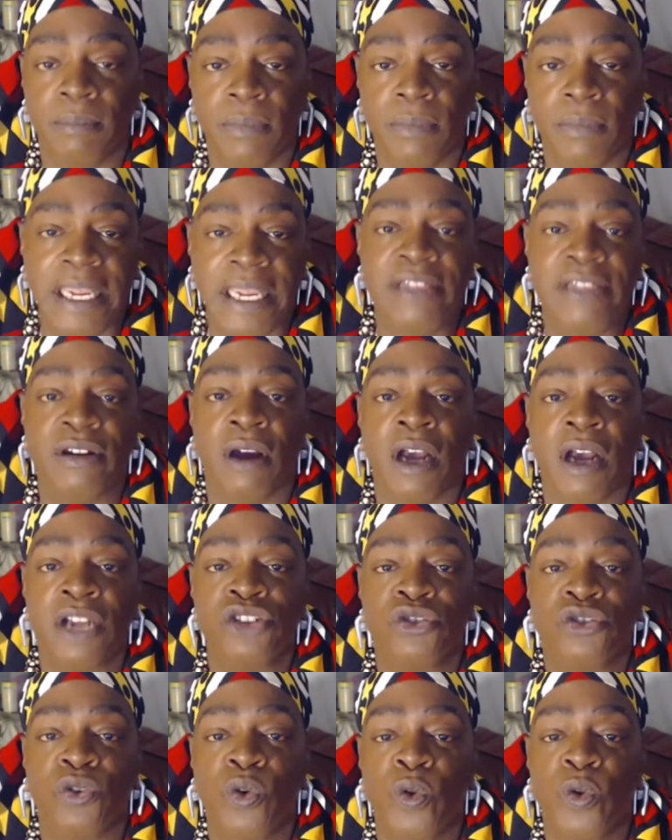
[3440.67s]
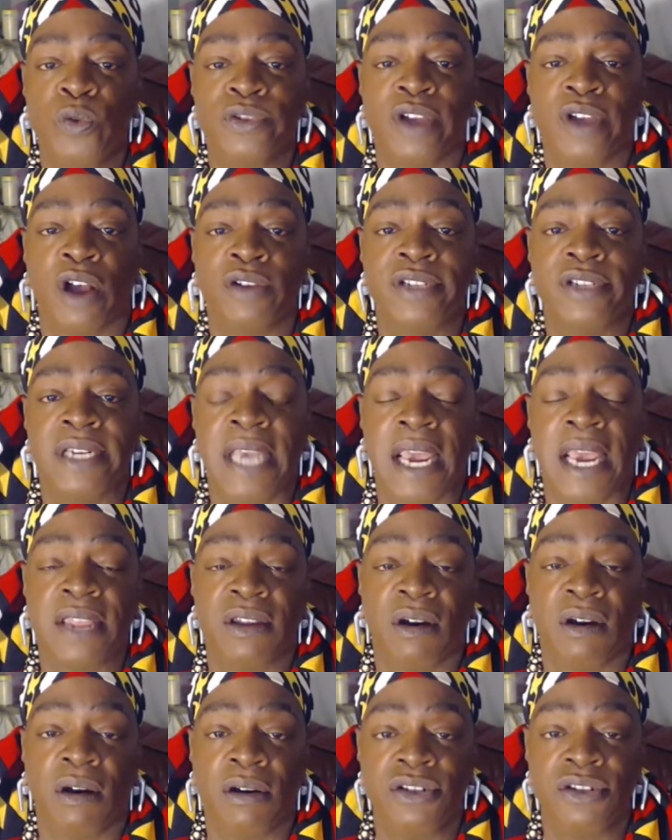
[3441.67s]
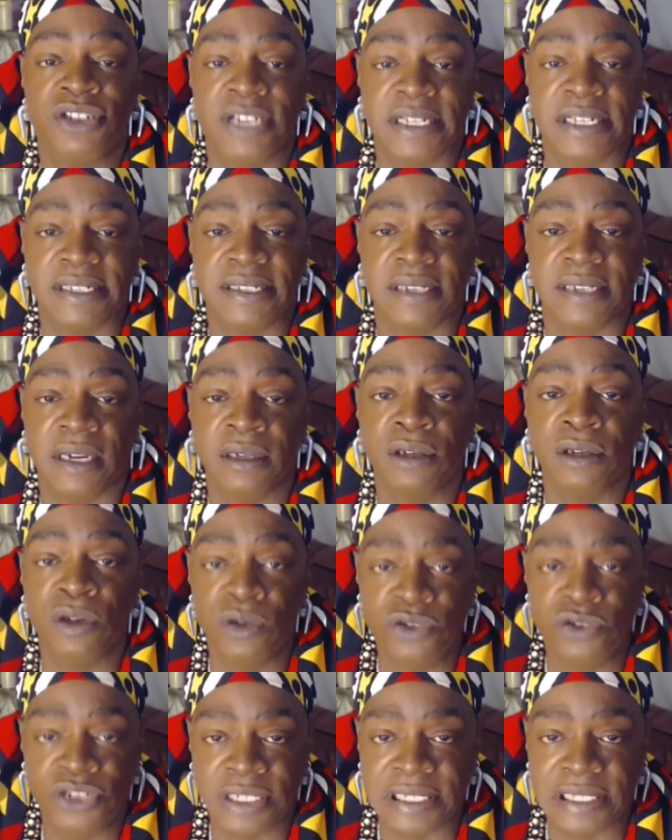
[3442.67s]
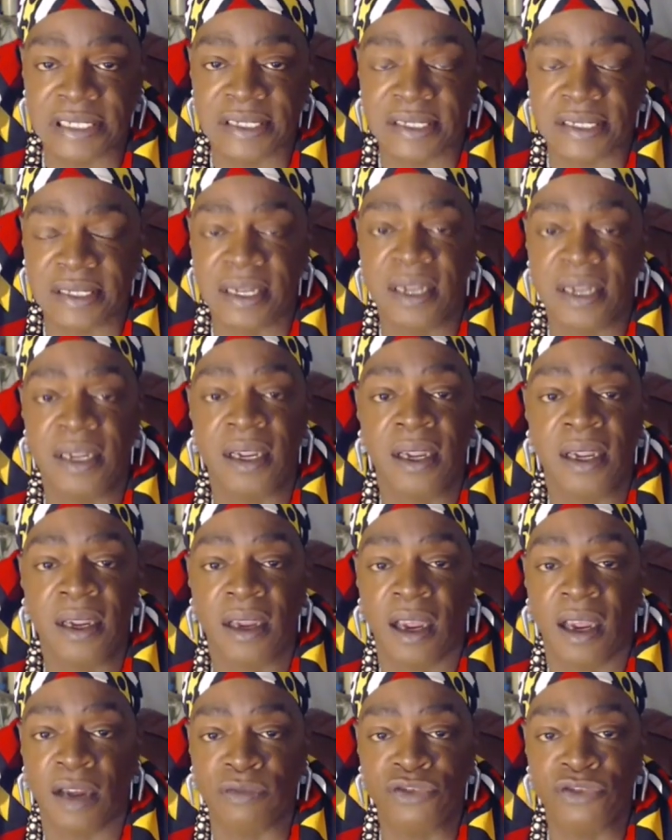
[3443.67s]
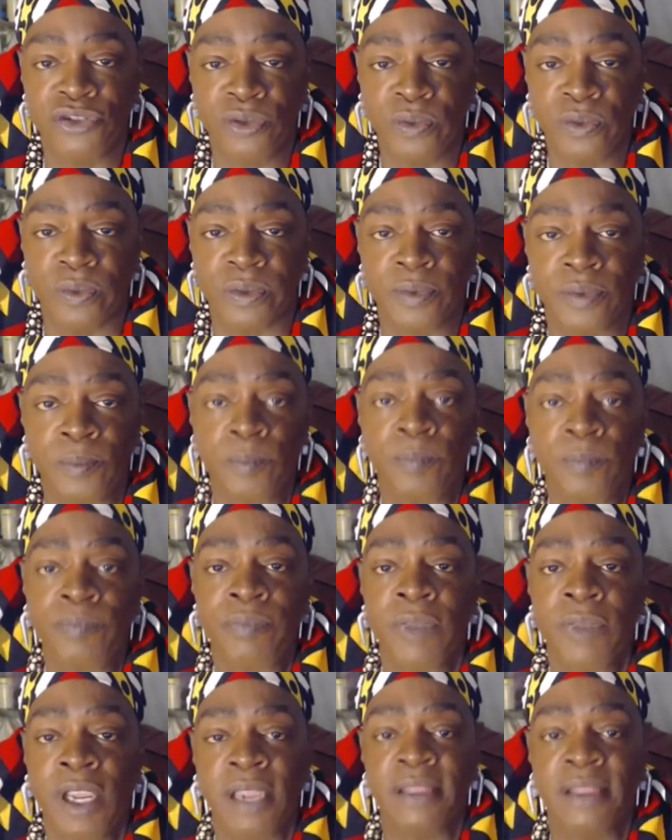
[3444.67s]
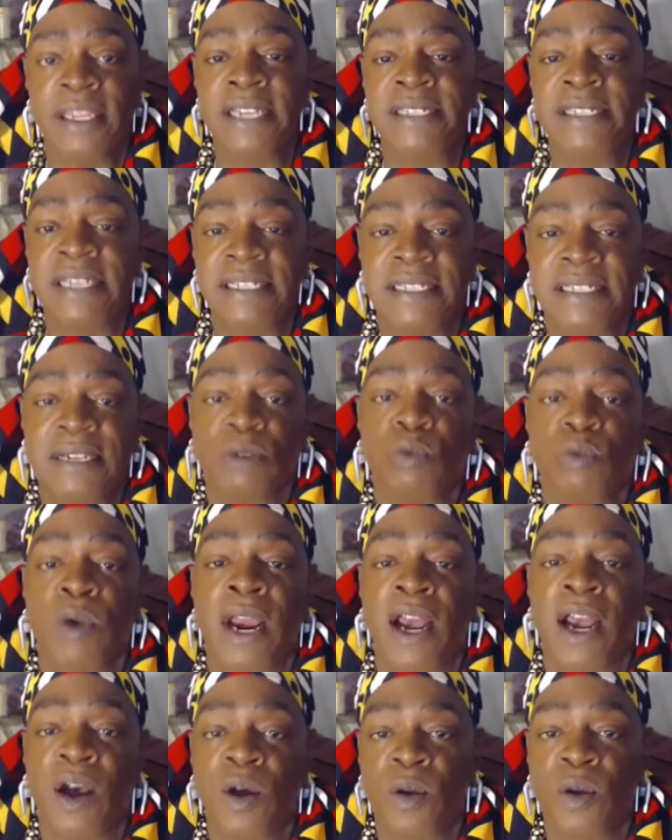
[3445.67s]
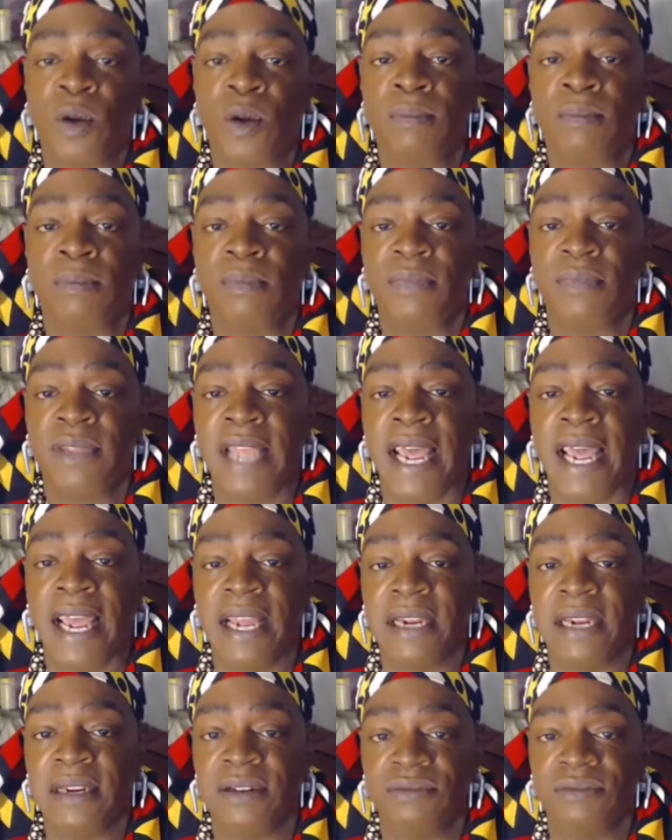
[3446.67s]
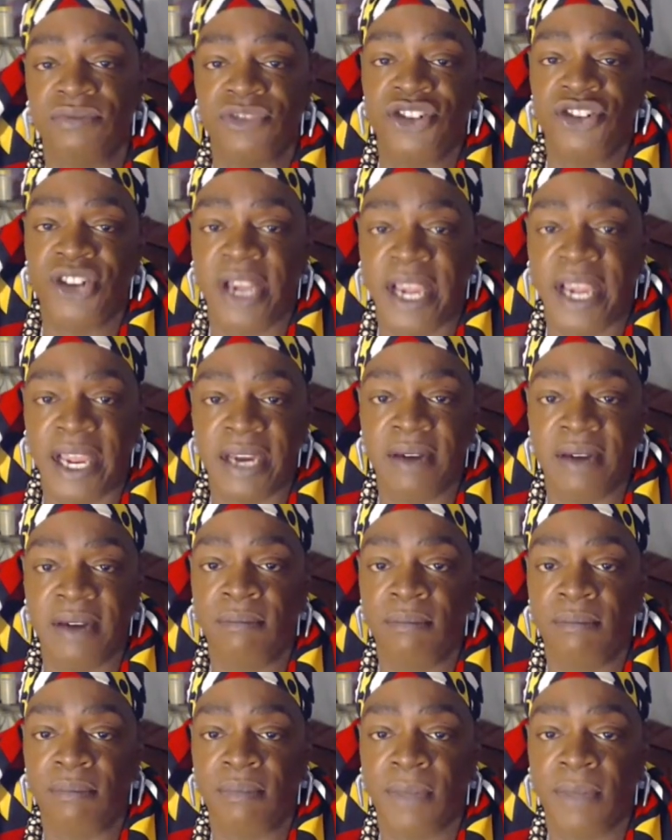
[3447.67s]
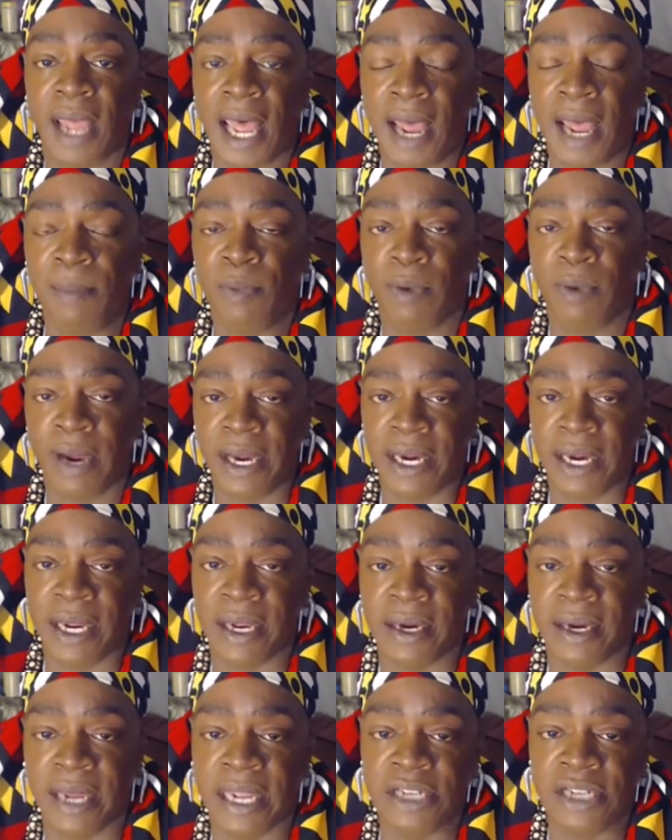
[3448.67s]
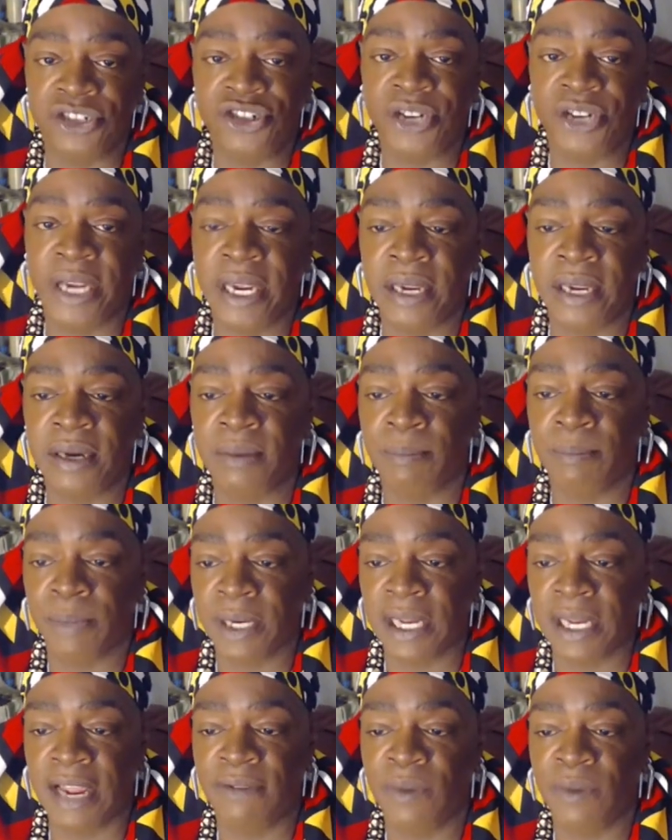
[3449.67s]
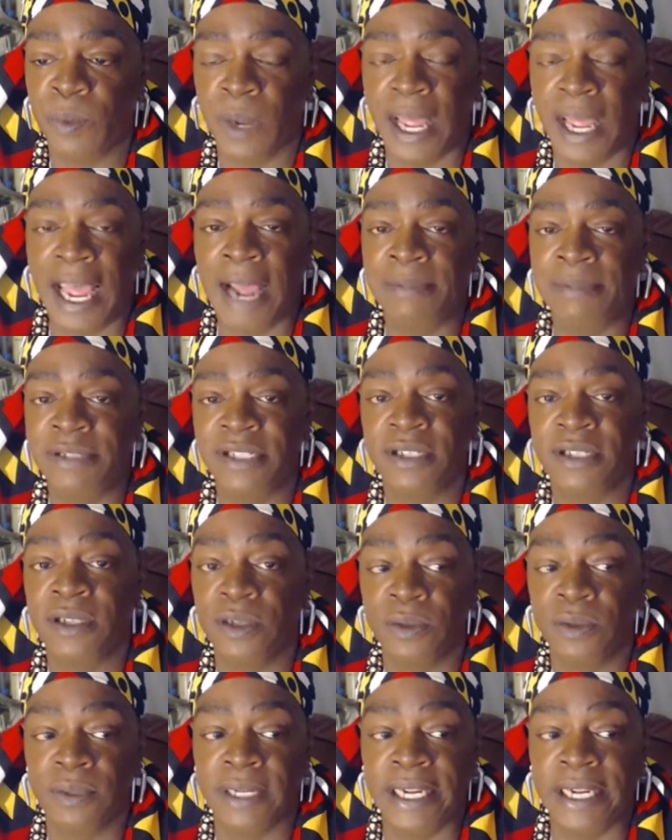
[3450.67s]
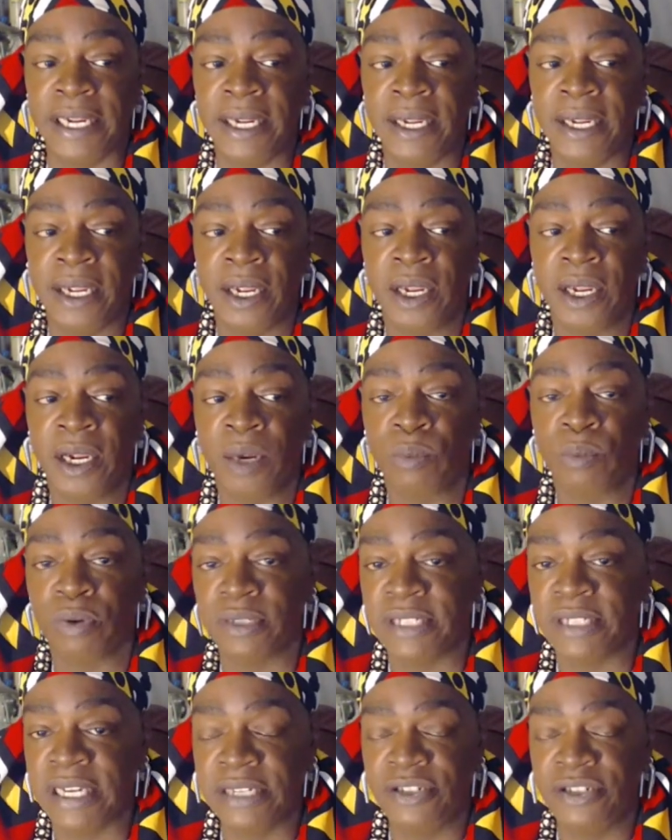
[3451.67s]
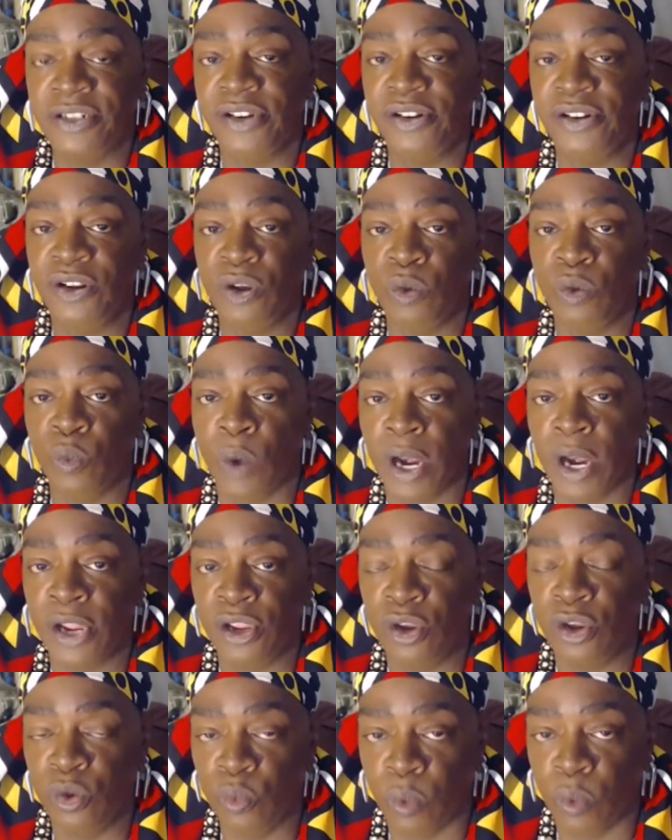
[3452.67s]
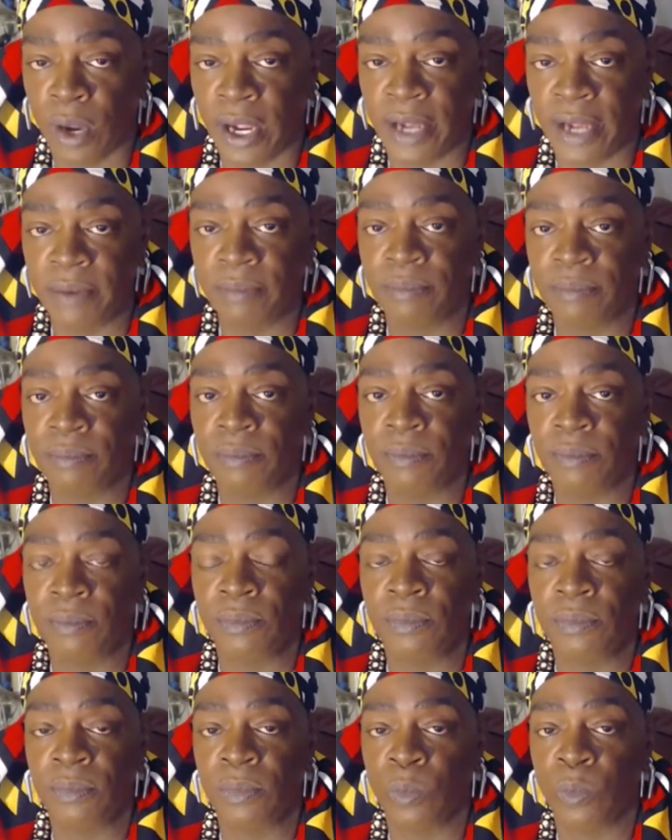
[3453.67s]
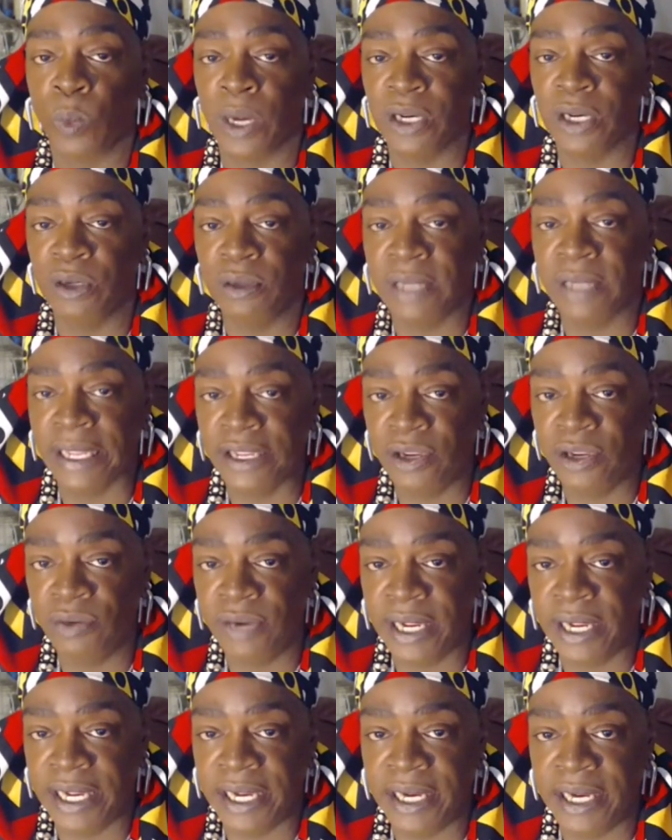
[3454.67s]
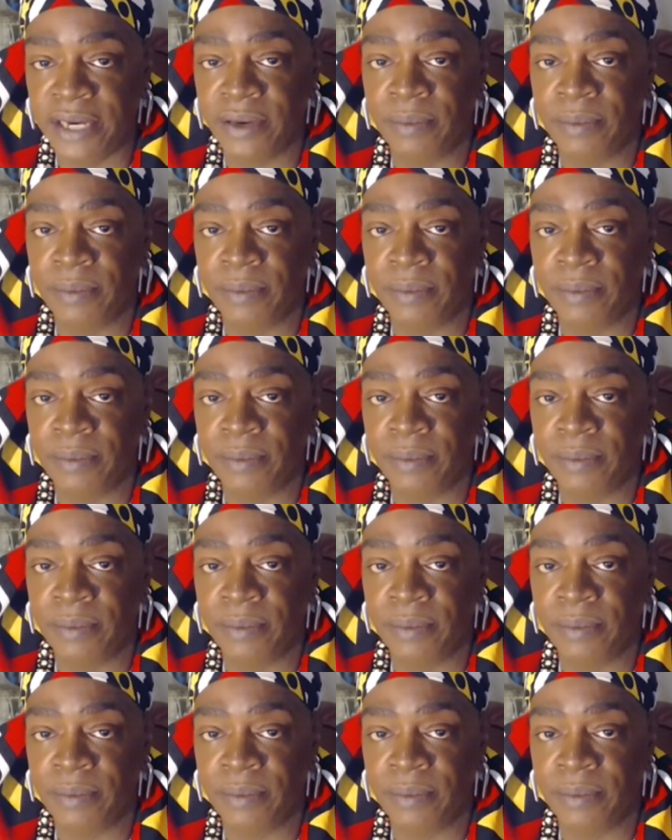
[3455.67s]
either untruths altogether or just illusions of truth. This is the realm that jinn operate in. And jinn, beloved, will absolutely present to you what you want, what you think you need,